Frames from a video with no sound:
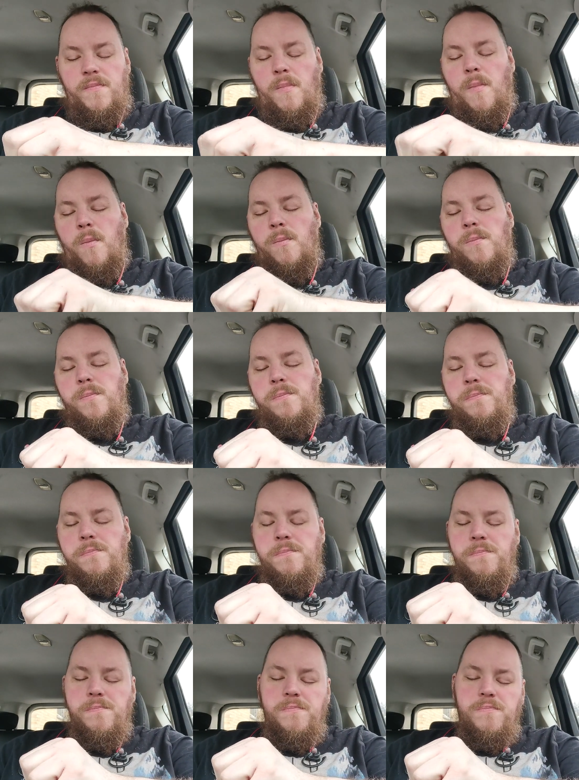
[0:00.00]

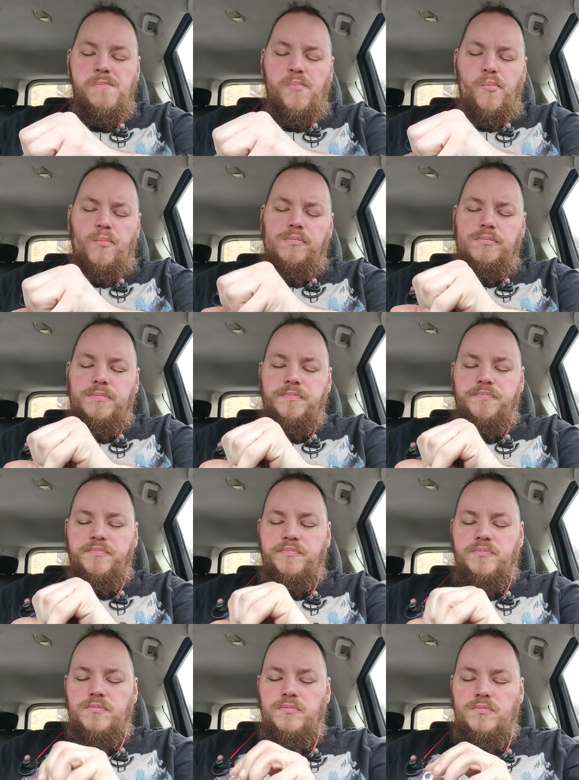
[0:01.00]
No one is speaking in this clip.